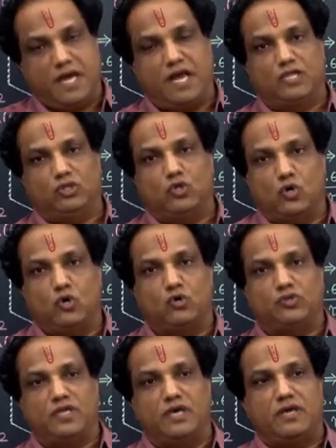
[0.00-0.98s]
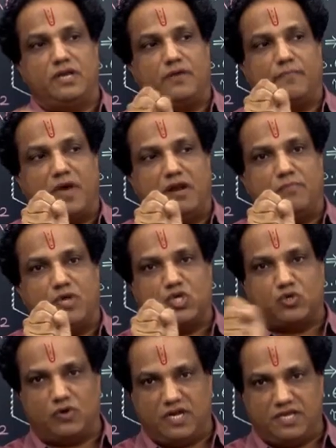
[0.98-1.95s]
And though they repel
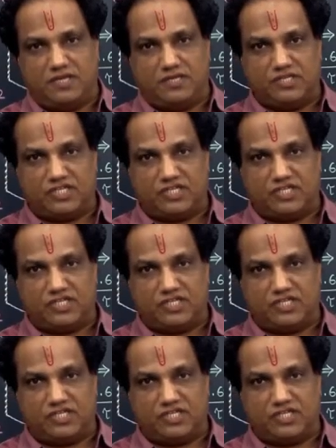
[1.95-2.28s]
mutually,